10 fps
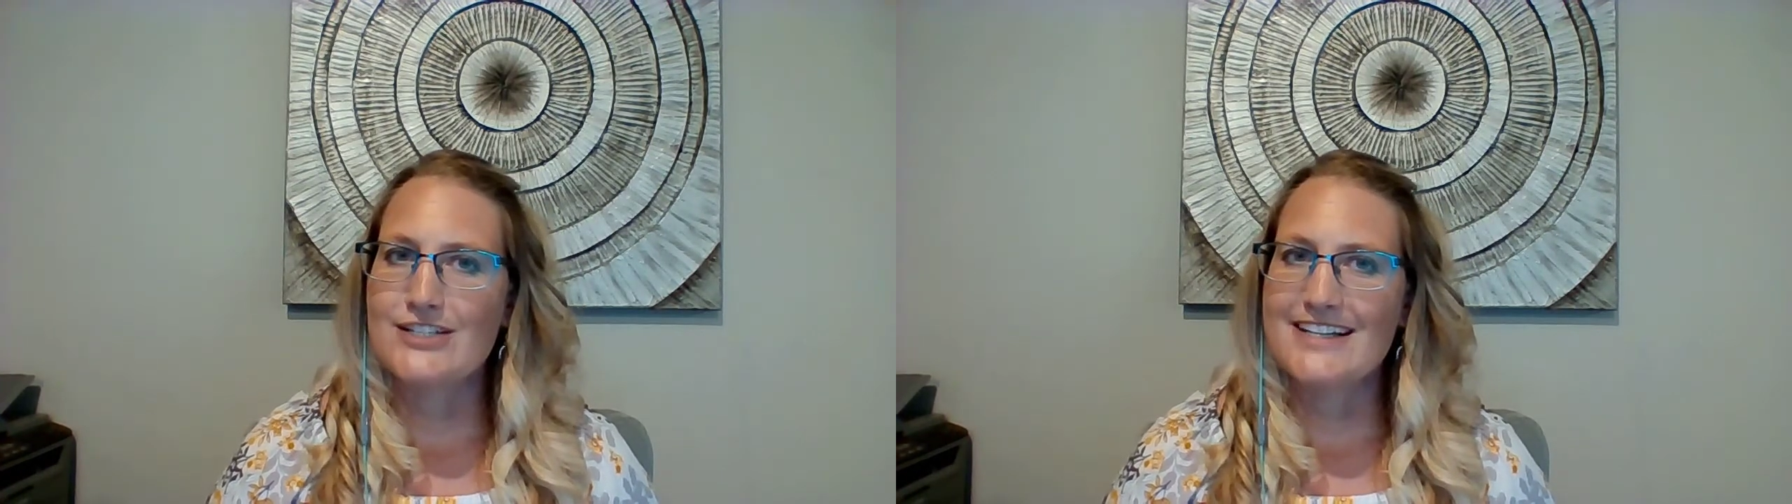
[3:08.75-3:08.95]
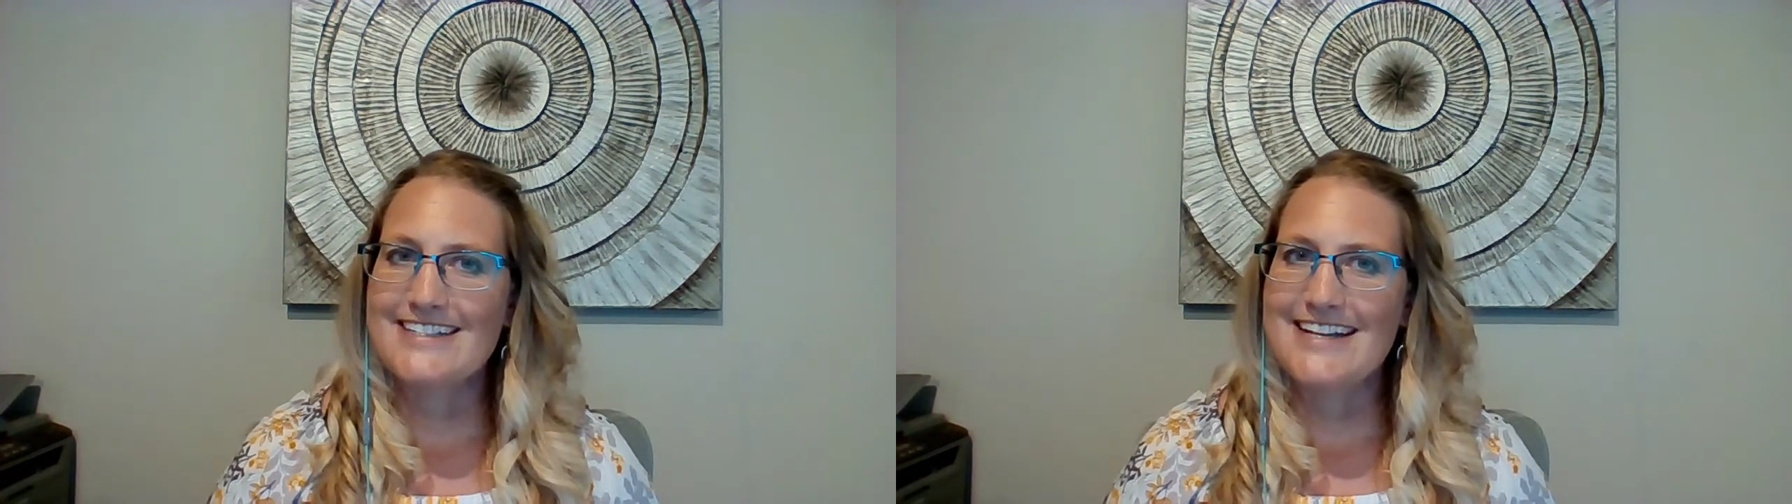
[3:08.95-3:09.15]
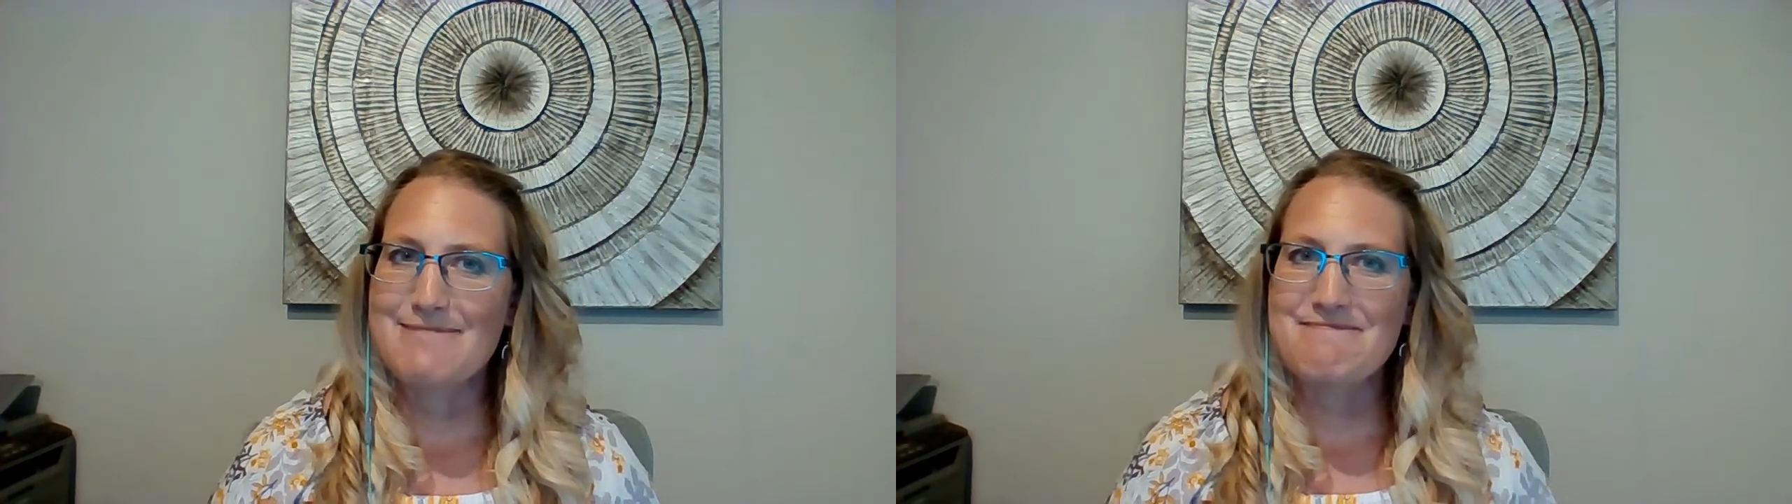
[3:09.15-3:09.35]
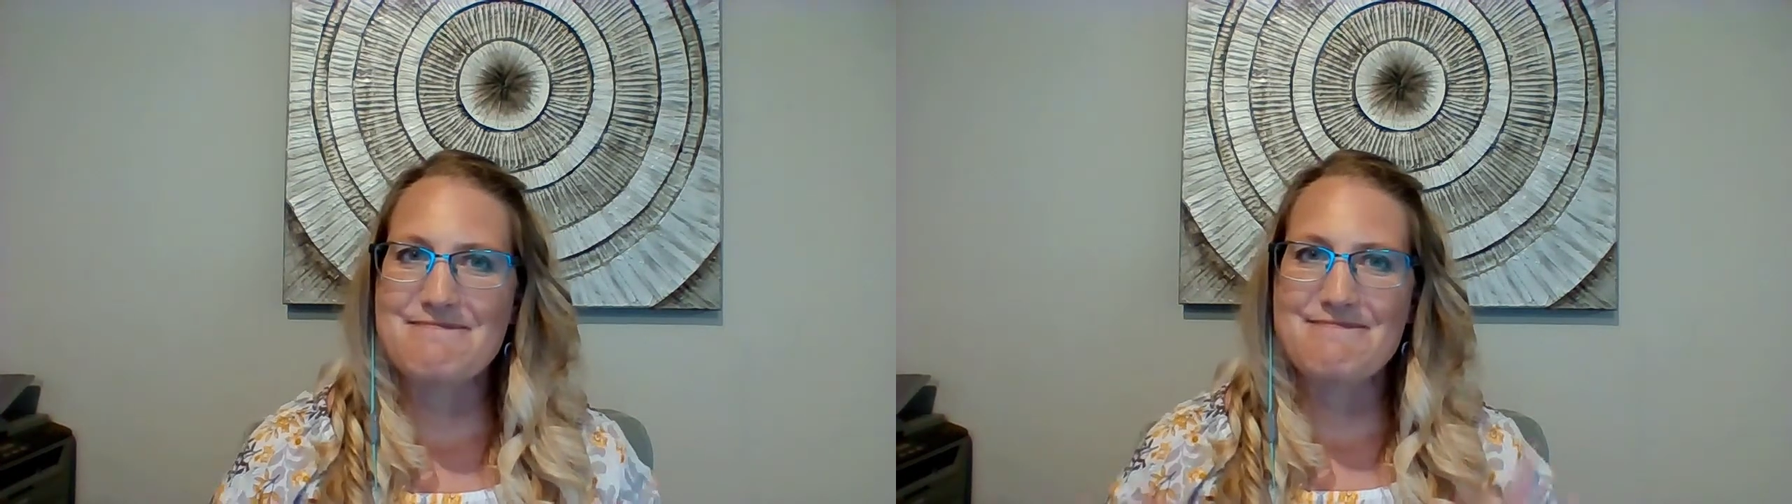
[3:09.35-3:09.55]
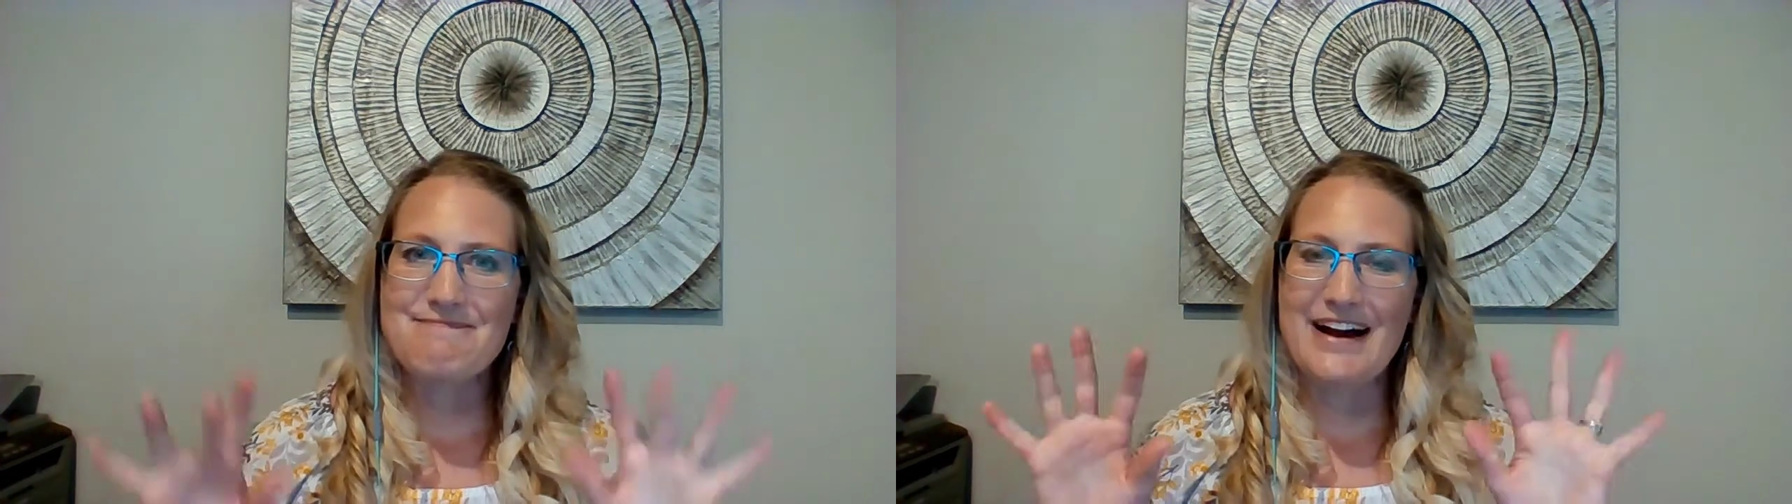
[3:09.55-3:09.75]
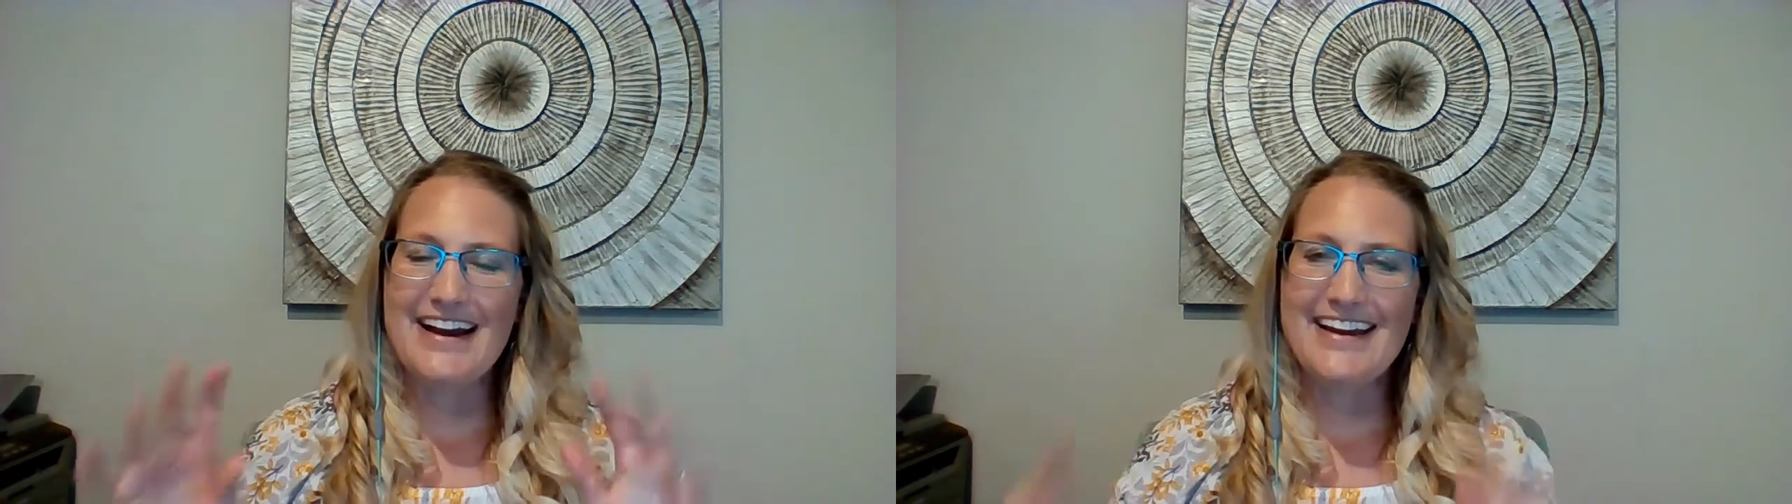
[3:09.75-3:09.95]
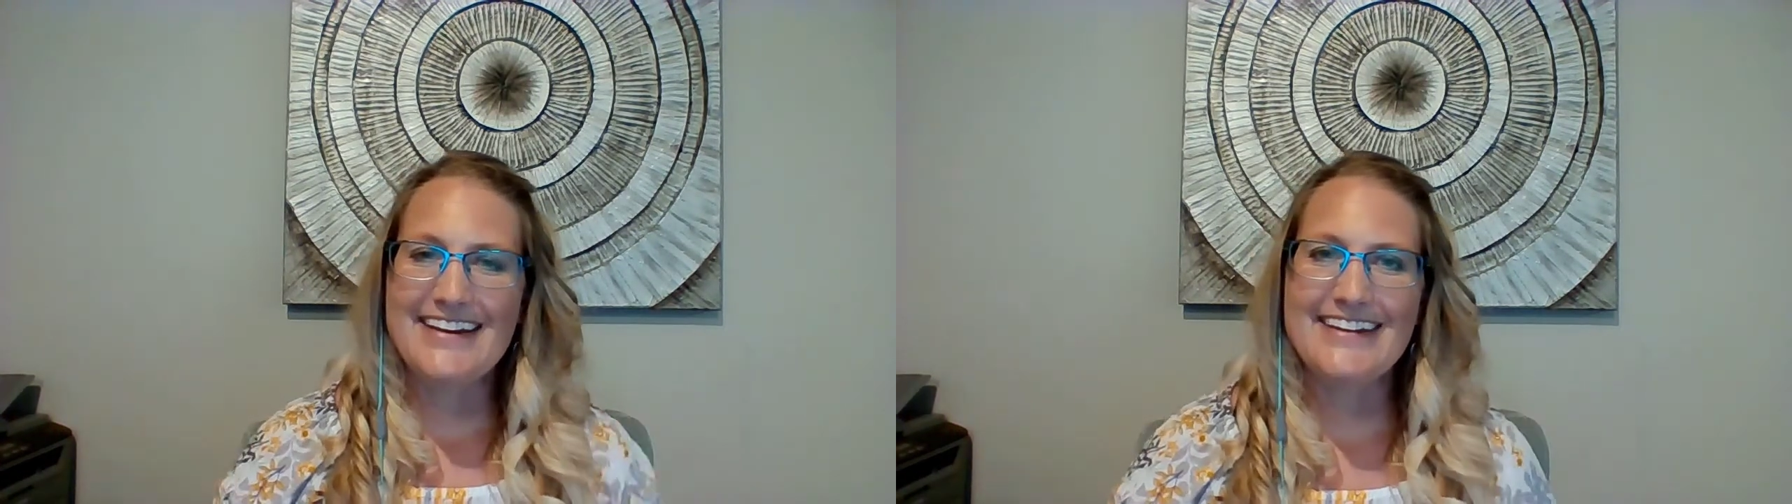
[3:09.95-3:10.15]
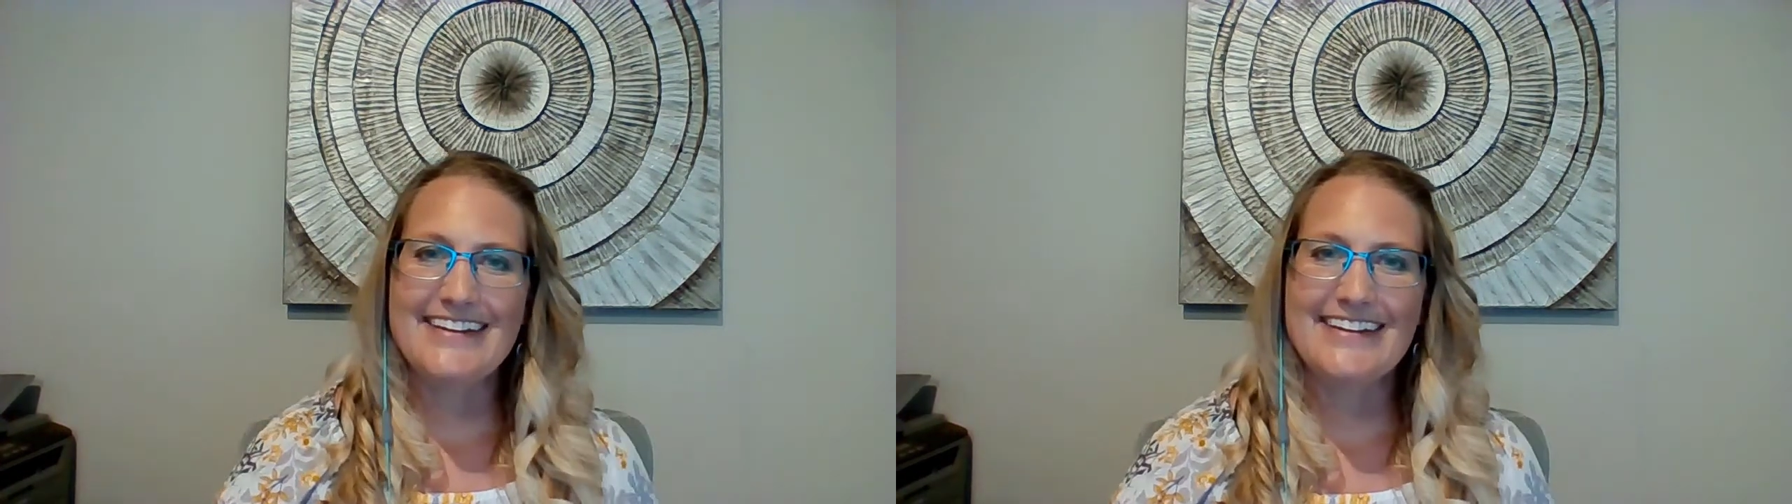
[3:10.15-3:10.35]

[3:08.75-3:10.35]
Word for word: you next time. Bye.